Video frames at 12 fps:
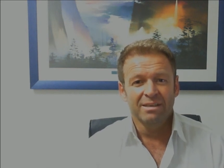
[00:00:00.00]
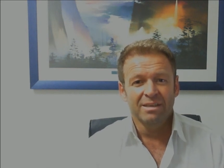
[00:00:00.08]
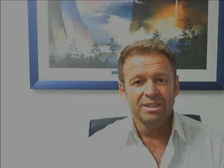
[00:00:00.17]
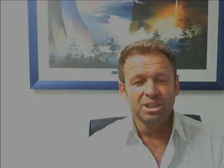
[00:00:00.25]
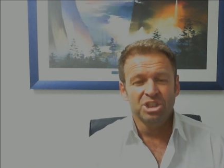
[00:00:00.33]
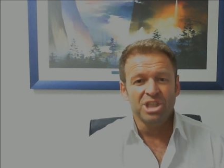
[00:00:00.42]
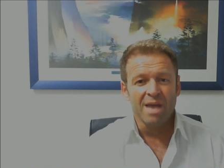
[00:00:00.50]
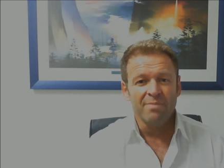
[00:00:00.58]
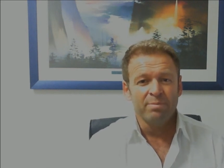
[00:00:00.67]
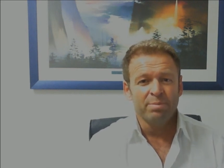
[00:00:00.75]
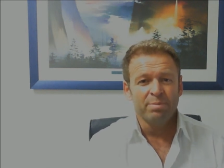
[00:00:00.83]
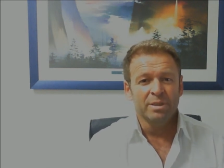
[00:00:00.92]
the
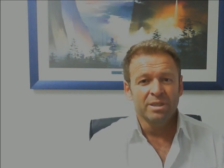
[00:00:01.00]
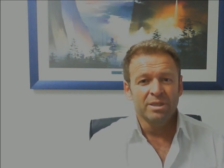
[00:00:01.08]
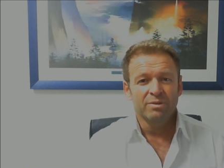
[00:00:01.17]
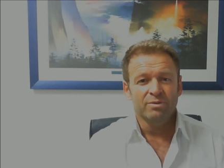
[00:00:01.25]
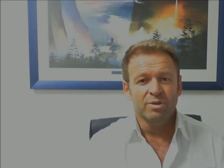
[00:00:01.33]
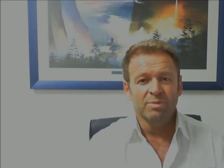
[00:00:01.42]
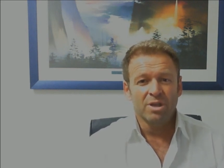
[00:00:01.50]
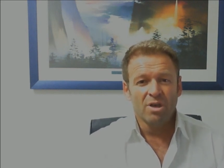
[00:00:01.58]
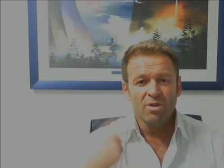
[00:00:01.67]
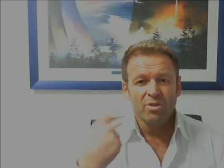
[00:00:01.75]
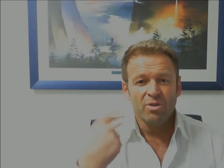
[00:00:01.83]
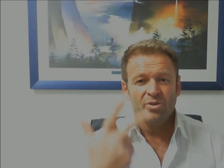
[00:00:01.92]
jump from the
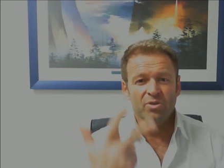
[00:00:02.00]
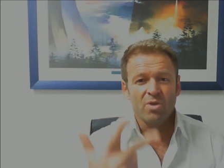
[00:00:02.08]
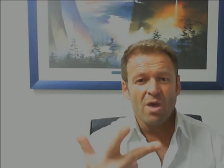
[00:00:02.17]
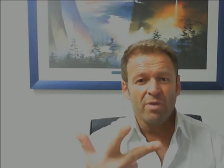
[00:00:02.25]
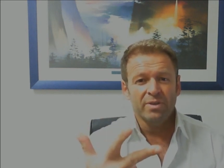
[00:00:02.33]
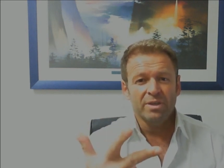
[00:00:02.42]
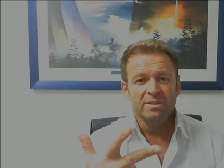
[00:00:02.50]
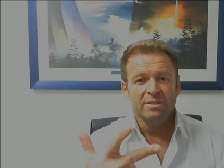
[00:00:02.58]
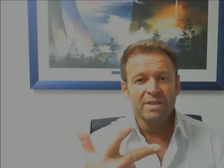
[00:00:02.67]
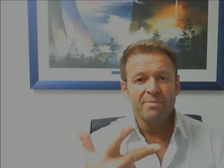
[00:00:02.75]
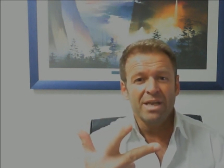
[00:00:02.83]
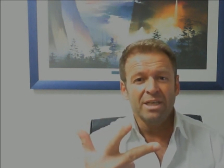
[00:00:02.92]
third
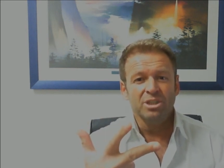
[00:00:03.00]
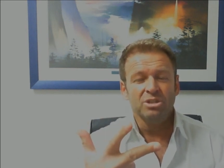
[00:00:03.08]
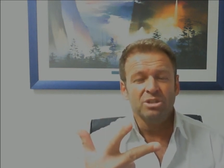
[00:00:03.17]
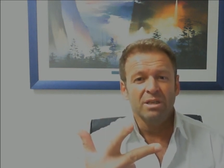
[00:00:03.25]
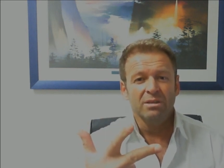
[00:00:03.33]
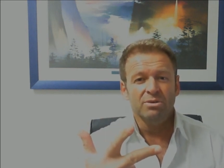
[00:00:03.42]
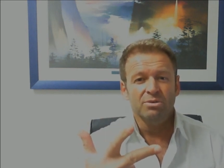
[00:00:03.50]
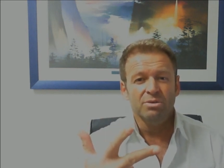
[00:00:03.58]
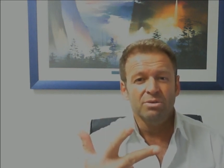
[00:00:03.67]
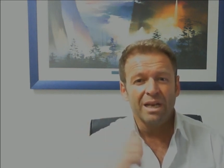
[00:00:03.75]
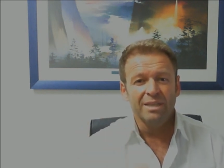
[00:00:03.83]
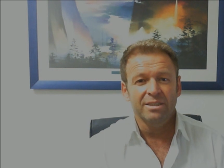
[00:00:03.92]
dimensional
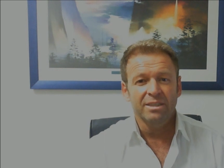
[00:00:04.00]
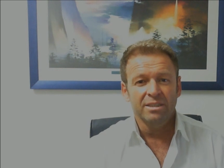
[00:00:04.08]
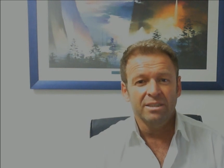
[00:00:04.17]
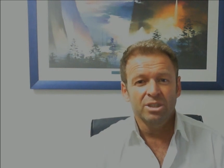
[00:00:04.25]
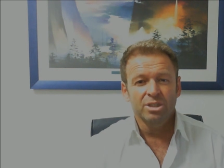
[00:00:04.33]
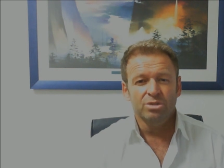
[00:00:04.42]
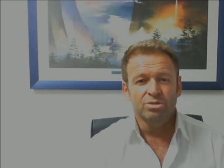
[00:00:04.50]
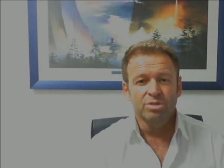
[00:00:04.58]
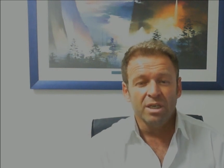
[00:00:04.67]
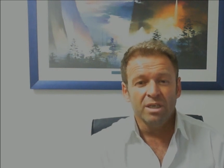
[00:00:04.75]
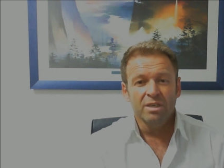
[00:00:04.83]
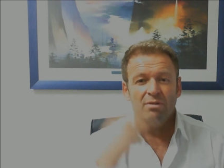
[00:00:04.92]
reality to
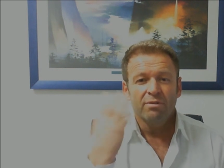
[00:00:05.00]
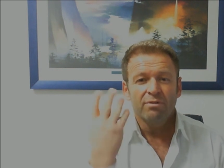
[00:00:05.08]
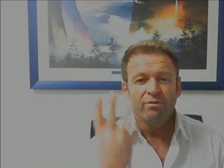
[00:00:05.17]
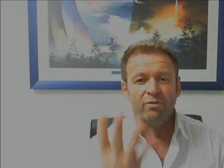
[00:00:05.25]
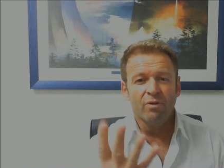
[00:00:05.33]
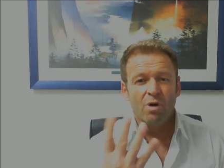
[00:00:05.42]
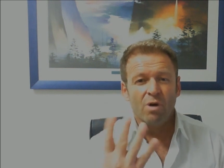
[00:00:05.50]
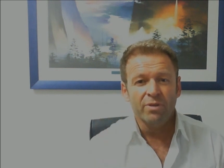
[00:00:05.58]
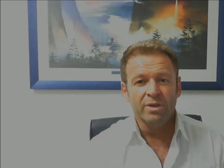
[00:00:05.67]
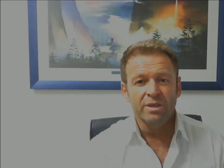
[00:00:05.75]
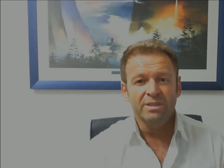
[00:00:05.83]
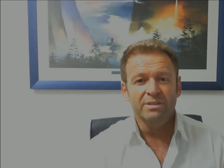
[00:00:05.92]
the
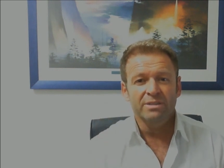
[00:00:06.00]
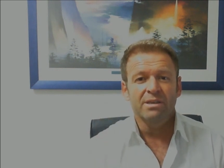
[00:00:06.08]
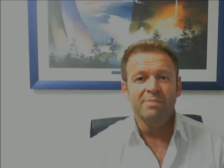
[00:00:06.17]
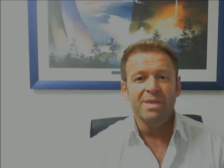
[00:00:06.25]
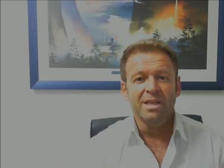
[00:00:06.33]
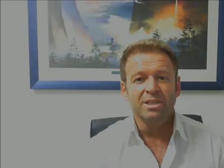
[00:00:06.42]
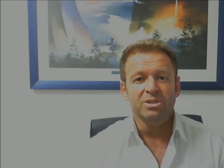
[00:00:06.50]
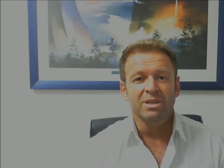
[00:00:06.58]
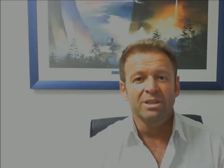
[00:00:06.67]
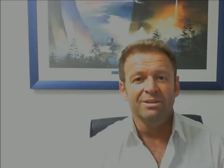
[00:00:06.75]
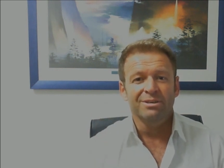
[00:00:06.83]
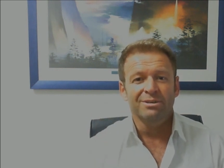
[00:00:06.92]
fourth
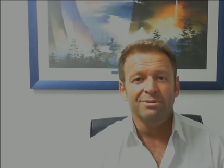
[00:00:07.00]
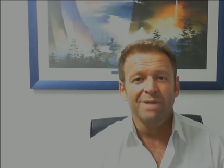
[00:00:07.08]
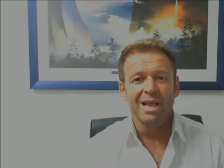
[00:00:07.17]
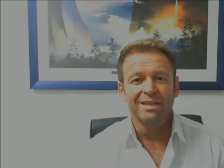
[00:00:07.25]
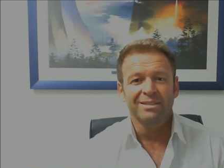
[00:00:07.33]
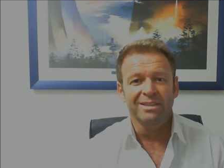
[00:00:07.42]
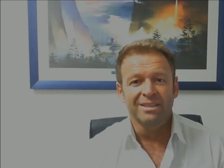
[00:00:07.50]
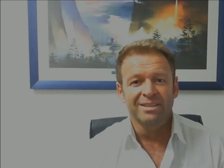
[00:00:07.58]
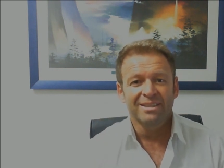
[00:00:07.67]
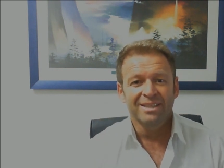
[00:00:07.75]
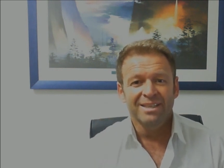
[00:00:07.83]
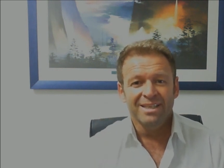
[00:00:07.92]
dimensional reality.
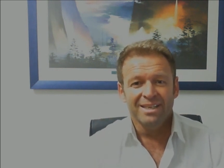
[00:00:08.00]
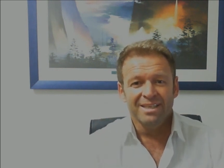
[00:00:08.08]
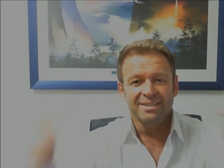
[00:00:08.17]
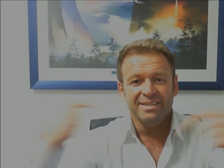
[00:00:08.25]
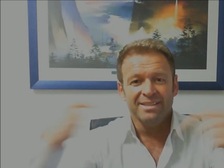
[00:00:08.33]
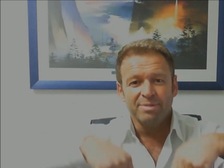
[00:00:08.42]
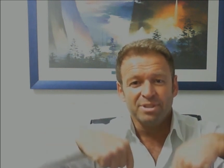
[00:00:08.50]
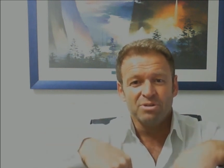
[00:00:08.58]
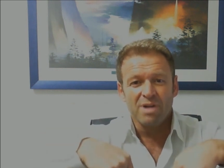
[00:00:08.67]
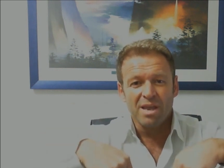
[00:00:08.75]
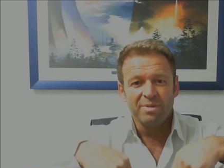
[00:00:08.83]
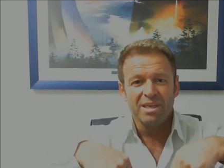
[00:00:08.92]

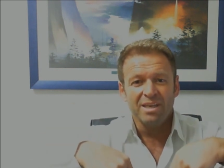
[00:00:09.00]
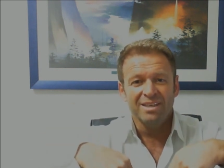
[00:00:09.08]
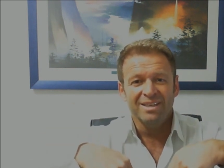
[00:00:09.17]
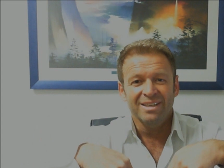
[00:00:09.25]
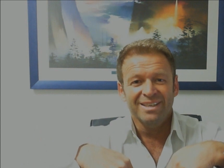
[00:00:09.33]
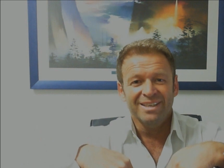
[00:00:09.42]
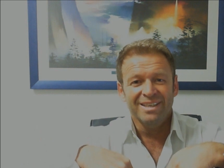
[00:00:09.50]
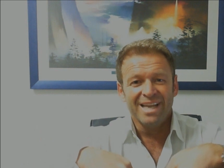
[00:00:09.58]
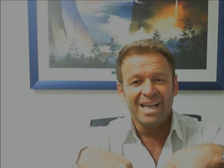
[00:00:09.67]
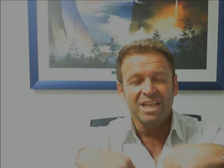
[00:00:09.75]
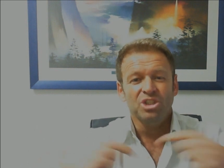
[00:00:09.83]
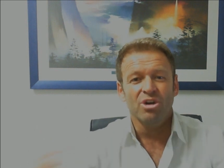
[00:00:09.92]
Subscribe here
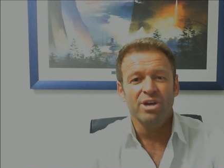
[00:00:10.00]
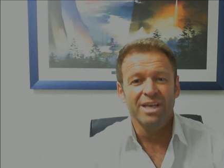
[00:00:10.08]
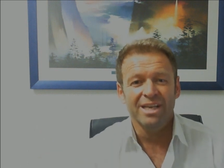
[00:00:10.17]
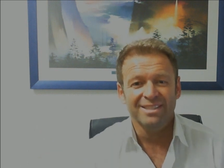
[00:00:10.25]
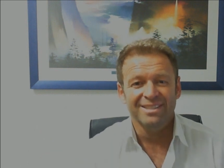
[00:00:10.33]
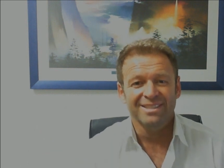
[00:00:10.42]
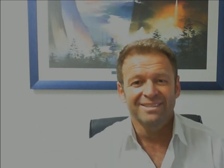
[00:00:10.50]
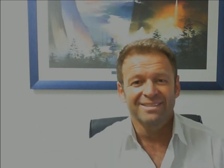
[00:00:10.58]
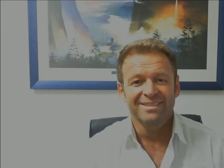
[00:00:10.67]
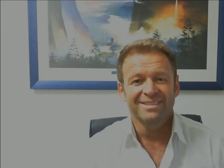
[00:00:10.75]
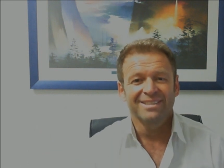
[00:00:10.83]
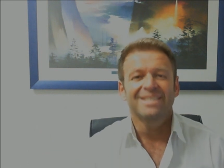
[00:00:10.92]
and join us.
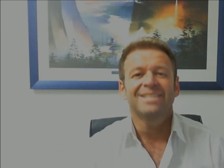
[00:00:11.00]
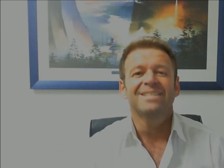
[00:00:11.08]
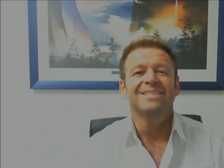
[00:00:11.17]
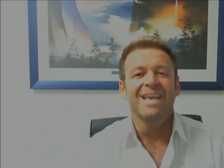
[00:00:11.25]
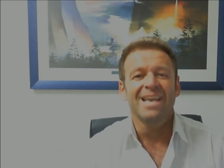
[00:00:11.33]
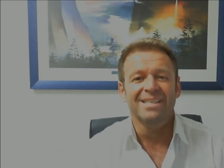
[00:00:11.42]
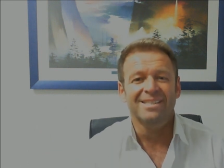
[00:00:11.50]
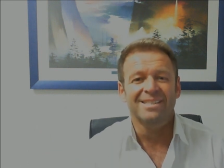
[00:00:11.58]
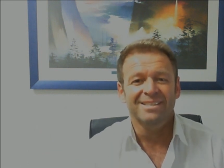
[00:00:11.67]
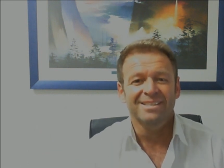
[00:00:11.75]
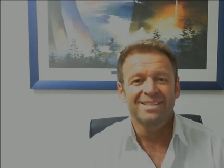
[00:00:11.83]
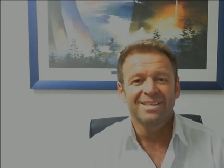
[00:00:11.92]

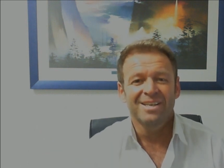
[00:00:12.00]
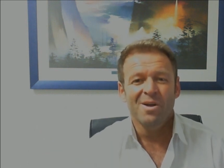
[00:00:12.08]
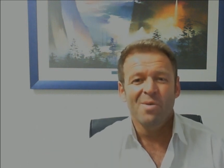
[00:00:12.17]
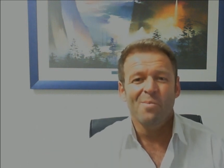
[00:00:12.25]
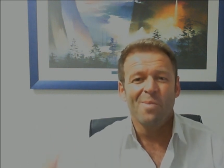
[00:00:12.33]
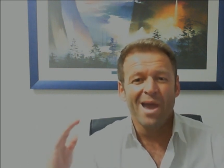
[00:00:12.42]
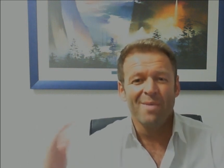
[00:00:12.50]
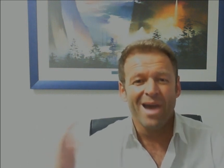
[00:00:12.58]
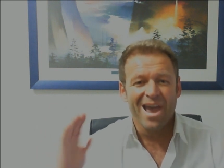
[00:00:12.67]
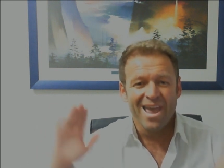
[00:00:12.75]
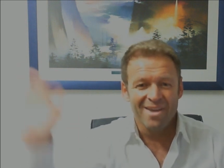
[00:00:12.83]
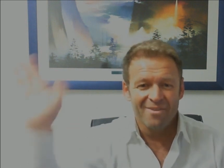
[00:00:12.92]
Thanks. Bye
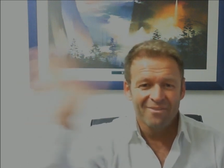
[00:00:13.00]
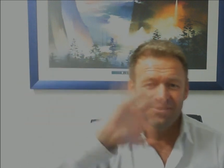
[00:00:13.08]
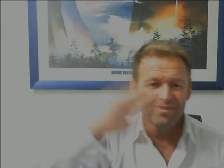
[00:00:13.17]
bye.